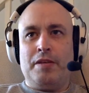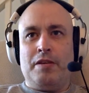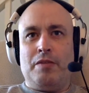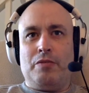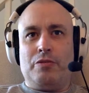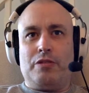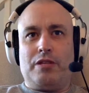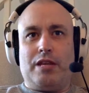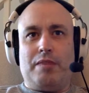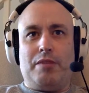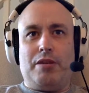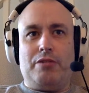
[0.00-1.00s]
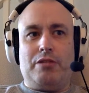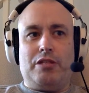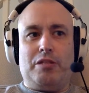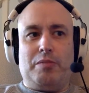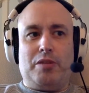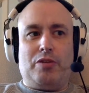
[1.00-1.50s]
once the game loaded,
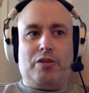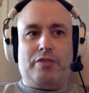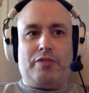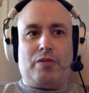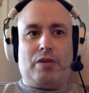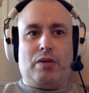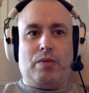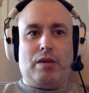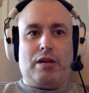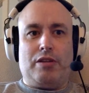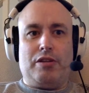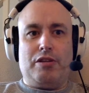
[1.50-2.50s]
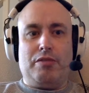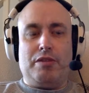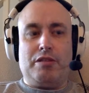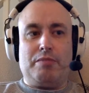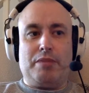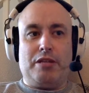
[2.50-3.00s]
you'd be on there for quite a while, and the only
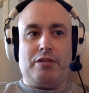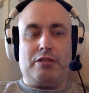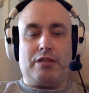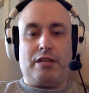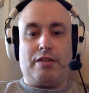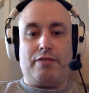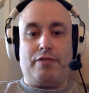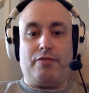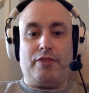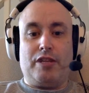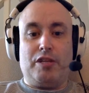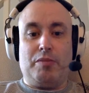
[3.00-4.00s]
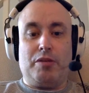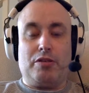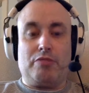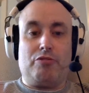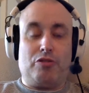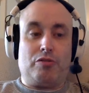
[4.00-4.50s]
reason being is to get the full value, because
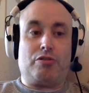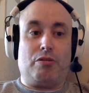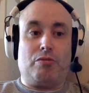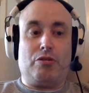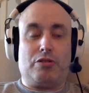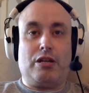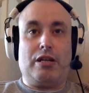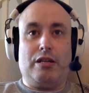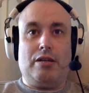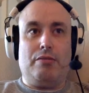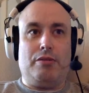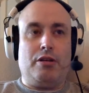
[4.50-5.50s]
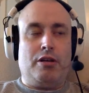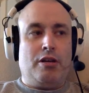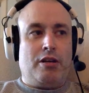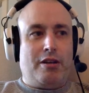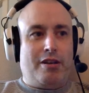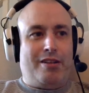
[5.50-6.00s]
it took so long to let load.
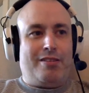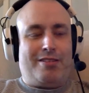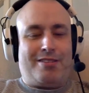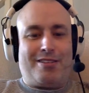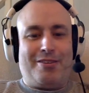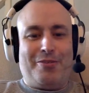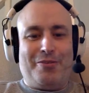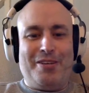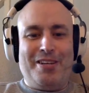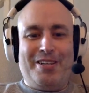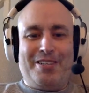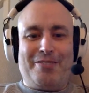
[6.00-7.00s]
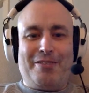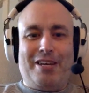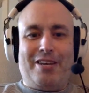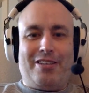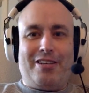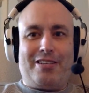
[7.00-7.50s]
so
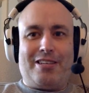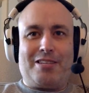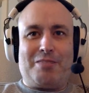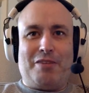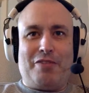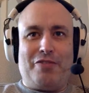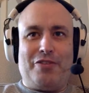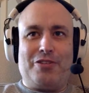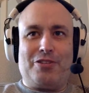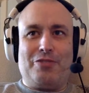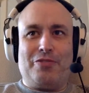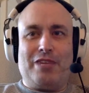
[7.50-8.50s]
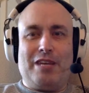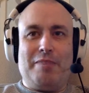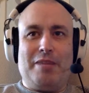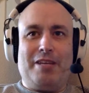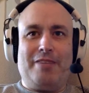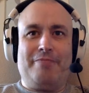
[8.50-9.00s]
yeah, that's my first sort of
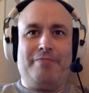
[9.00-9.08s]
gaming